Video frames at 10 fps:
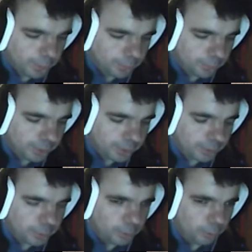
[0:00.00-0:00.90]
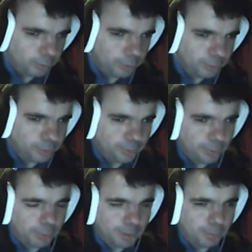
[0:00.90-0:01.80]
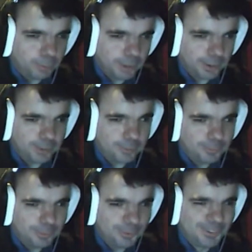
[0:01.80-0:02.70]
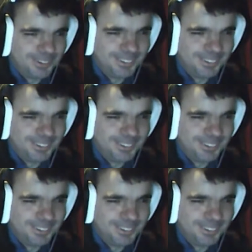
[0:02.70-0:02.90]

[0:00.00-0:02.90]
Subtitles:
went like, oh, you're sounding Men in Black, which